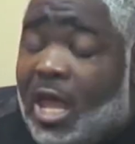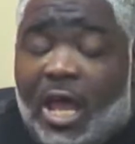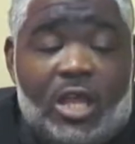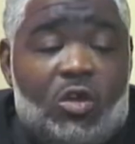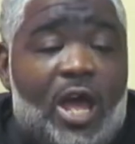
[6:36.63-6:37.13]

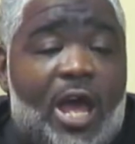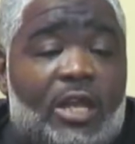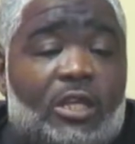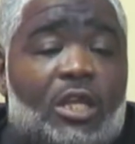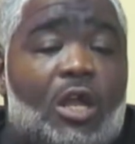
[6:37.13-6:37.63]
And you
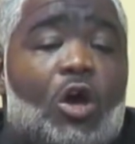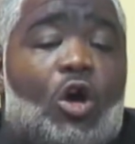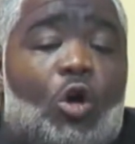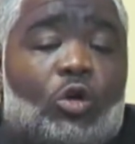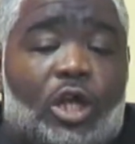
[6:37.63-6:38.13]
had
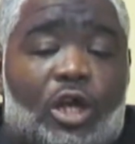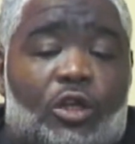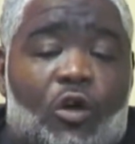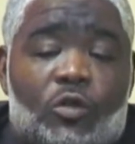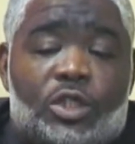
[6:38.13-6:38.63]
older
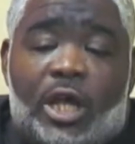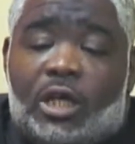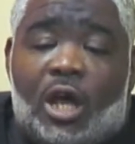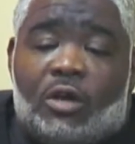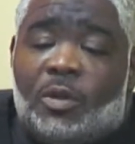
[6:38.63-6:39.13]
adults at
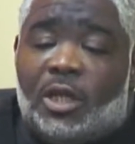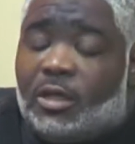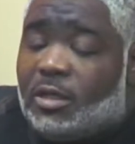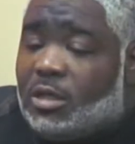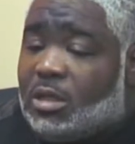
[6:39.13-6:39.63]
Karbala.
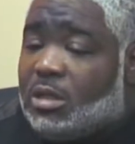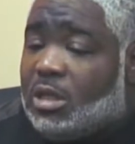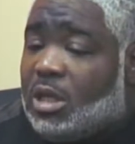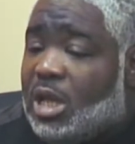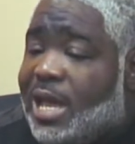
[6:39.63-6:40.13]

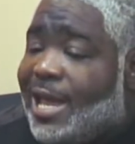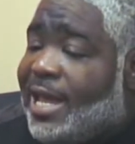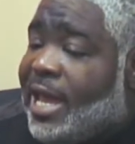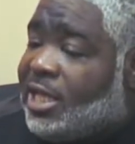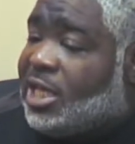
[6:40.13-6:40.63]

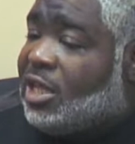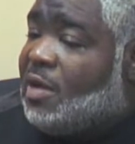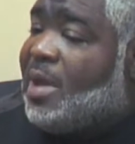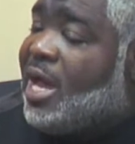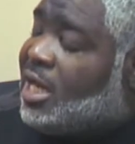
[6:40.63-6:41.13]
Each of
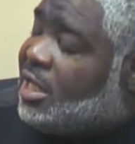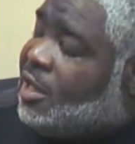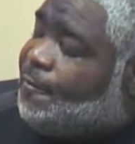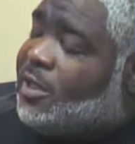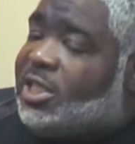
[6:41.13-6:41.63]
them at a
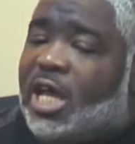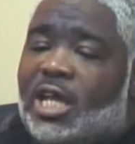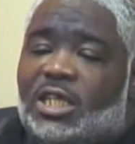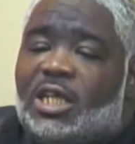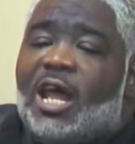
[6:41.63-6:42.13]
different
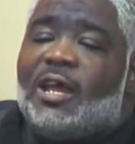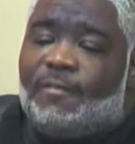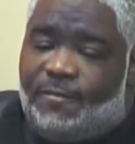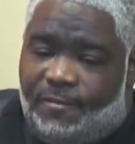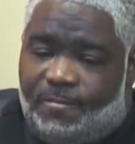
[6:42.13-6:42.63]
stage in
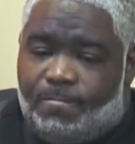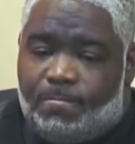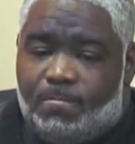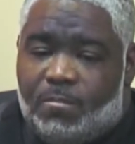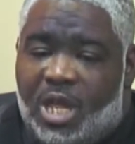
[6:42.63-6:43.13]
life.
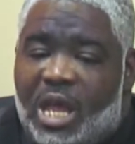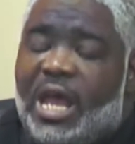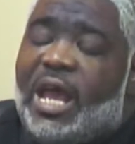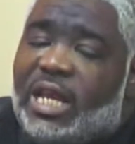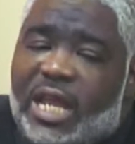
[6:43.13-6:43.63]

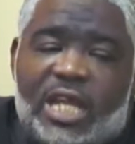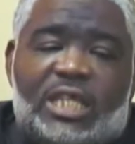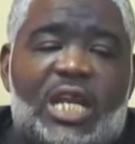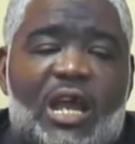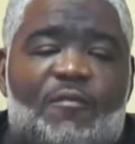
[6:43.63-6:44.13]
And each
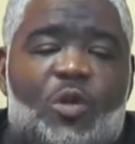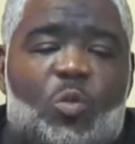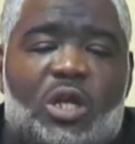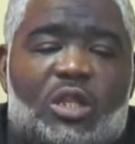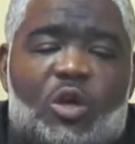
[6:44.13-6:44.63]
and every
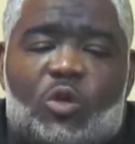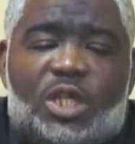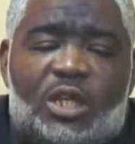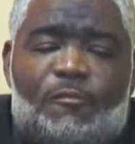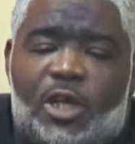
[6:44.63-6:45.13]
one of those
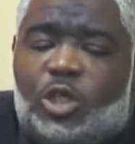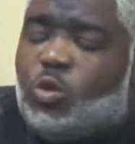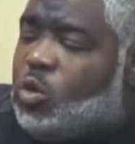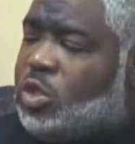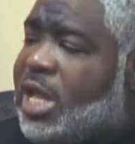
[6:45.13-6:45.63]

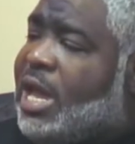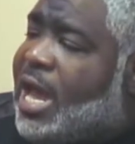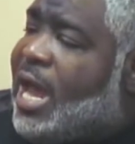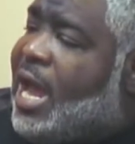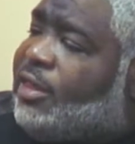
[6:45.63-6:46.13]
individuals
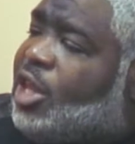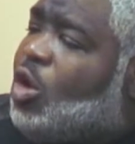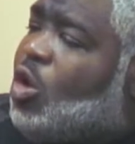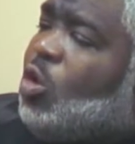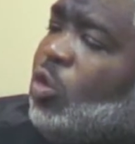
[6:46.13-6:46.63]
had their
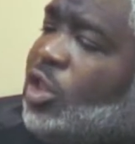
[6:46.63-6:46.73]
own